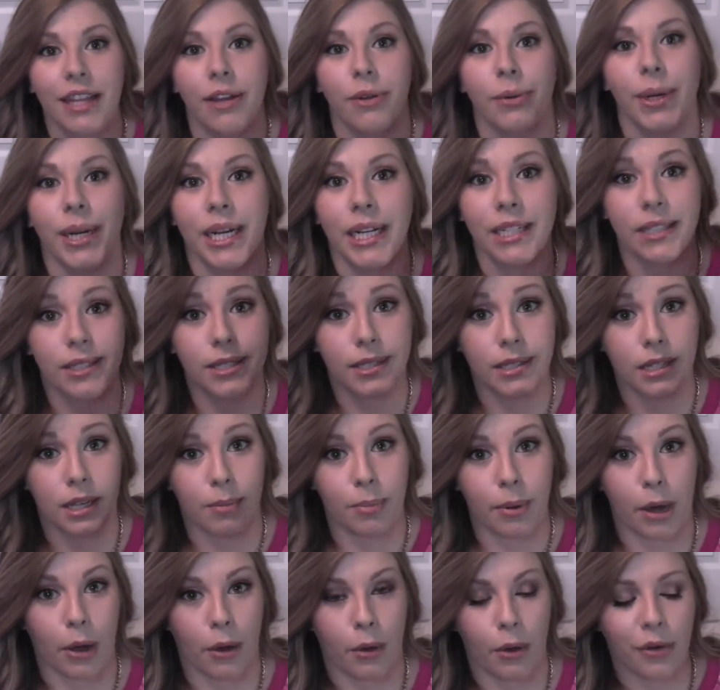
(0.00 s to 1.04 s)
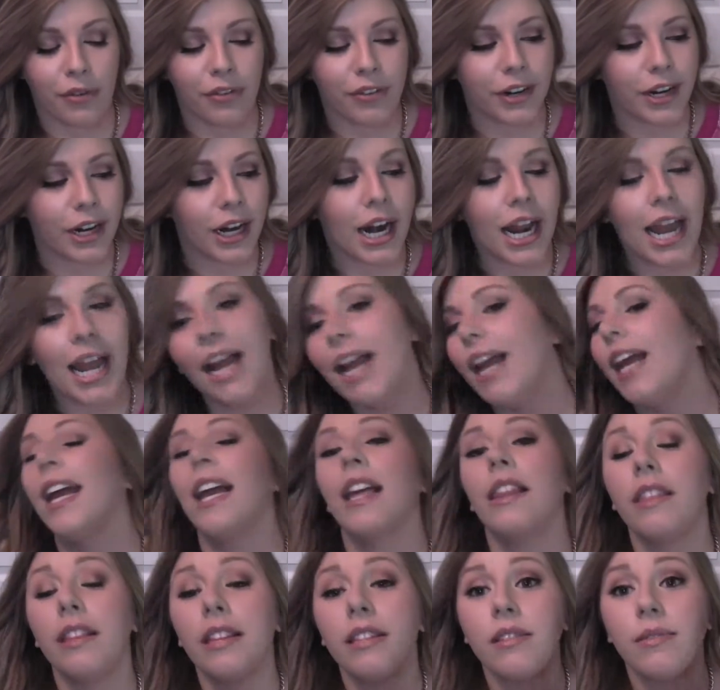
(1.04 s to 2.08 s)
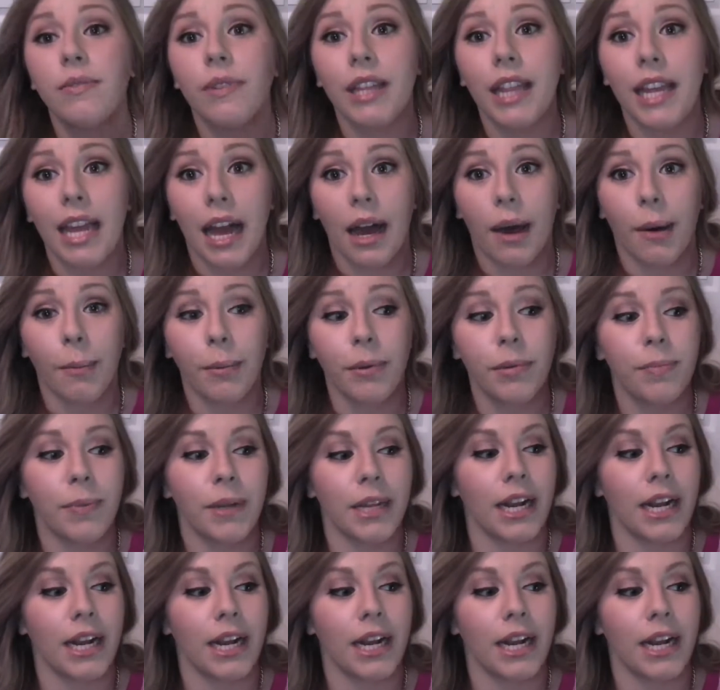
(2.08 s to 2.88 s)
they were gonna slip all over, and this really helped.